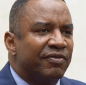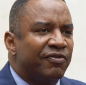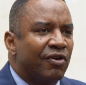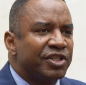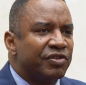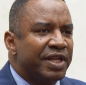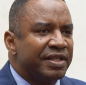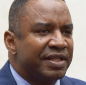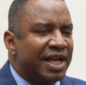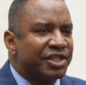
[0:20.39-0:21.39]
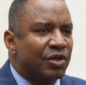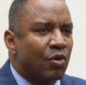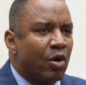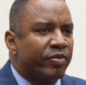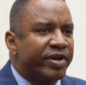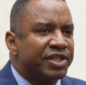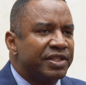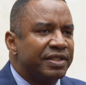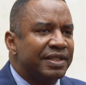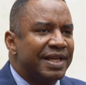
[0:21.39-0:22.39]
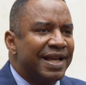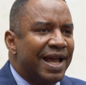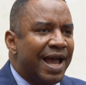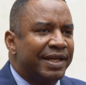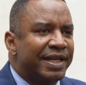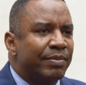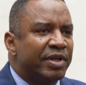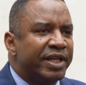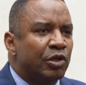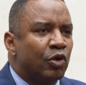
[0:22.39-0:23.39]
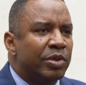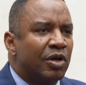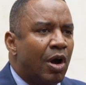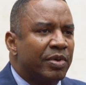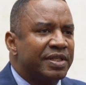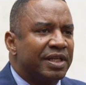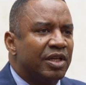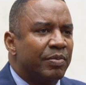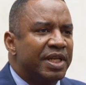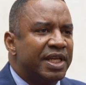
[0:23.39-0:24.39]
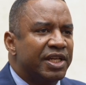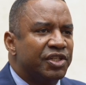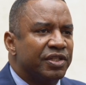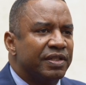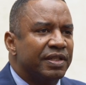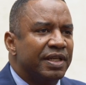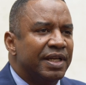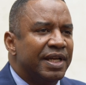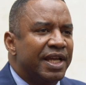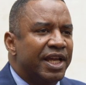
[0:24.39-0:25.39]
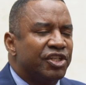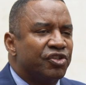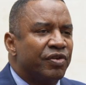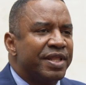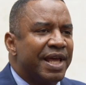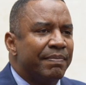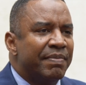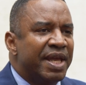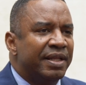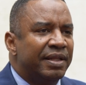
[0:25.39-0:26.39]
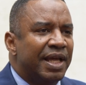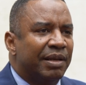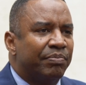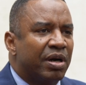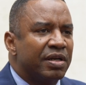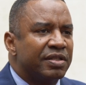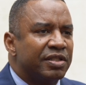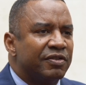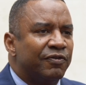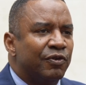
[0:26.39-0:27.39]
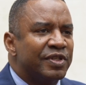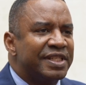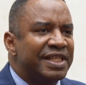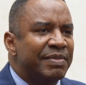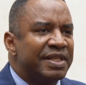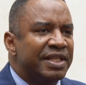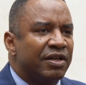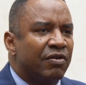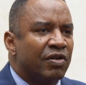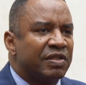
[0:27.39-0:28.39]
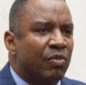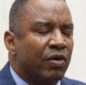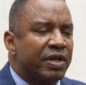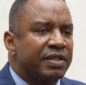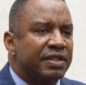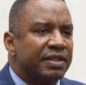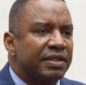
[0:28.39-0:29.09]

in fostering international cooperation and enabling global commerce and communication, ensuring that mail and parcels flow seamlessly across borders.